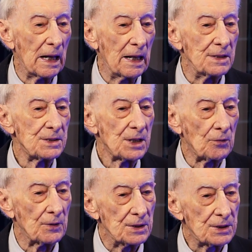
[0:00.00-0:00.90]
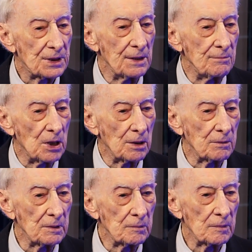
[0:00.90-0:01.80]
And so this same
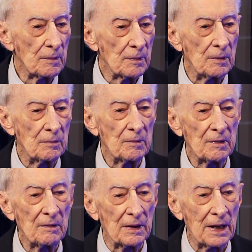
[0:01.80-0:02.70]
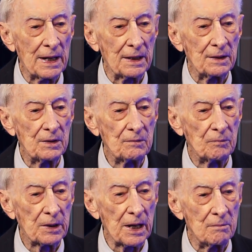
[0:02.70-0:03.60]
young lad
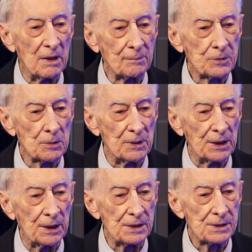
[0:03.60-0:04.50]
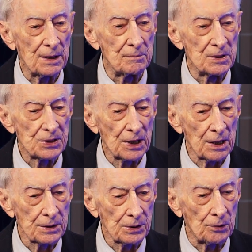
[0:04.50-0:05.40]
came up to me and he said, "Mr.
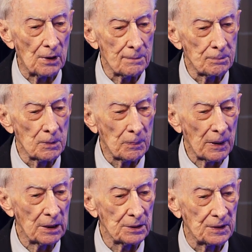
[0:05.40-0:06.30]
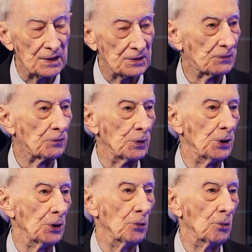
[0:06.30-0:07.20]
Luckadoo, I prepared this for
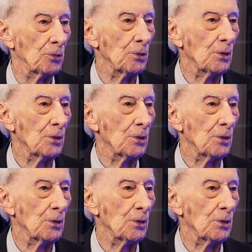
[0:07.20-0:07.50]
you."